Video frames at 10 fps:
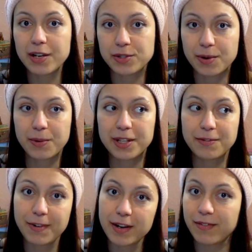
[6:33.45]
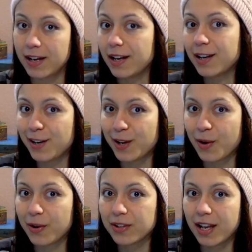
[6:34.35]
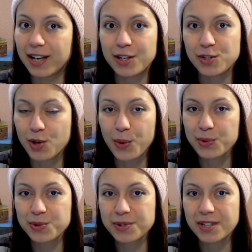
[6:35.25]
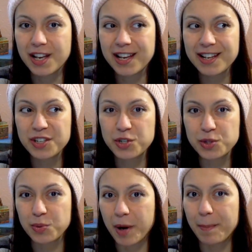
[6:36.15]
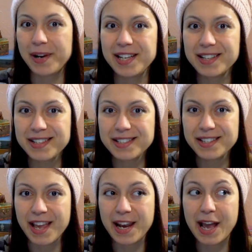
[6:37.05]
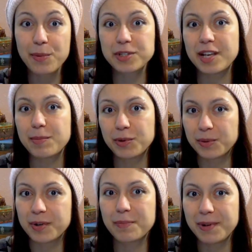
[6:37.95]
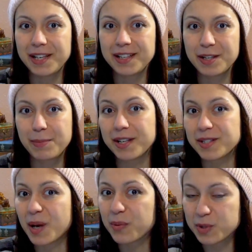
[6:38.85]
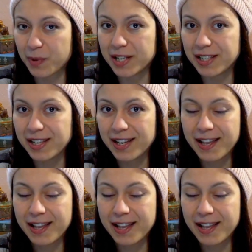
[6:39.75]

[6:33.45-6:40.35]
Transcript: I saw it very, very early on, and I chose just to complete it, and I was able to complete it because I was ready.